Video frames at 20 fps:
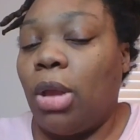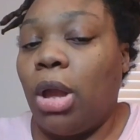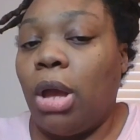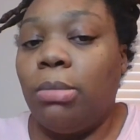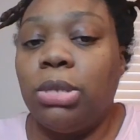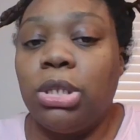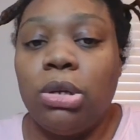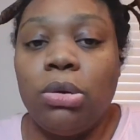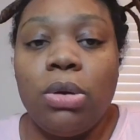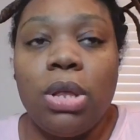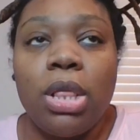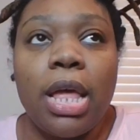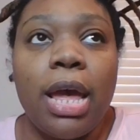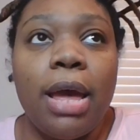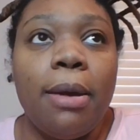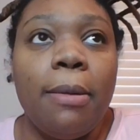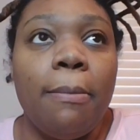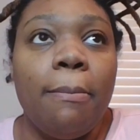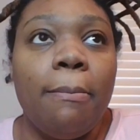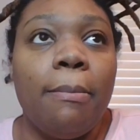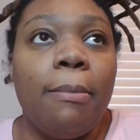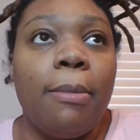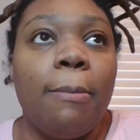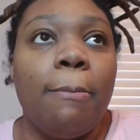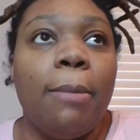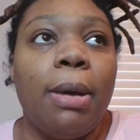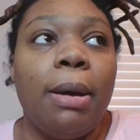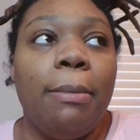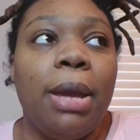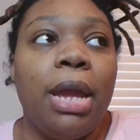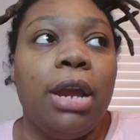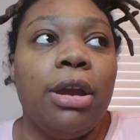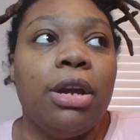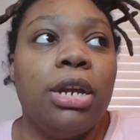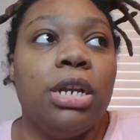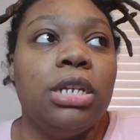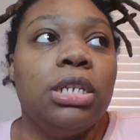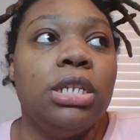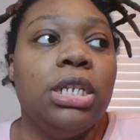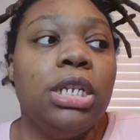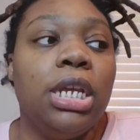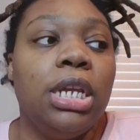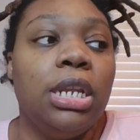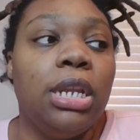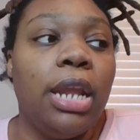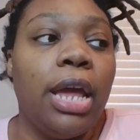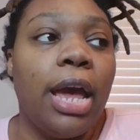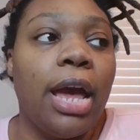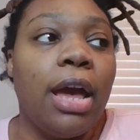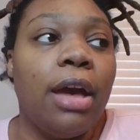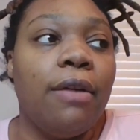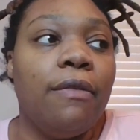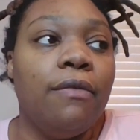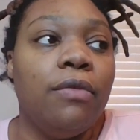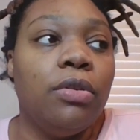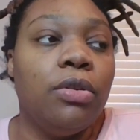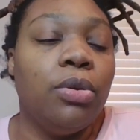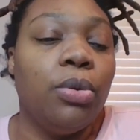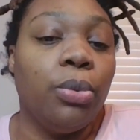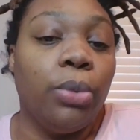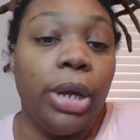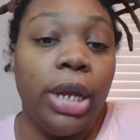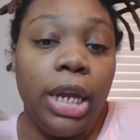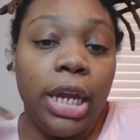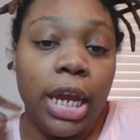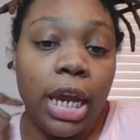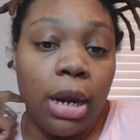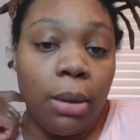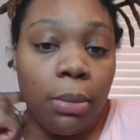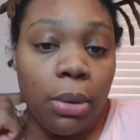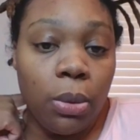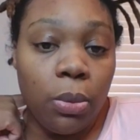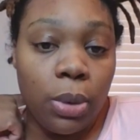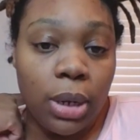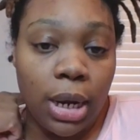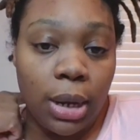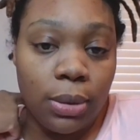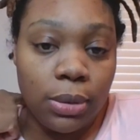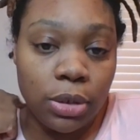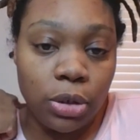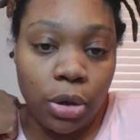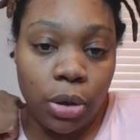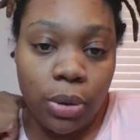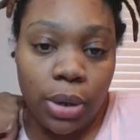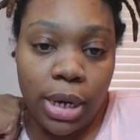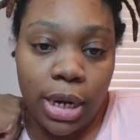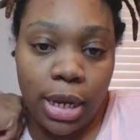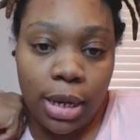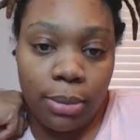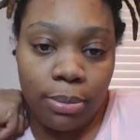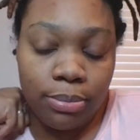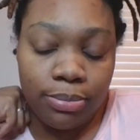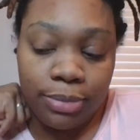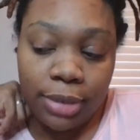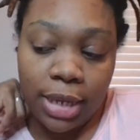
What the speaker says: "I'm so glad my parents didn't have a Ring camera when I was growing up."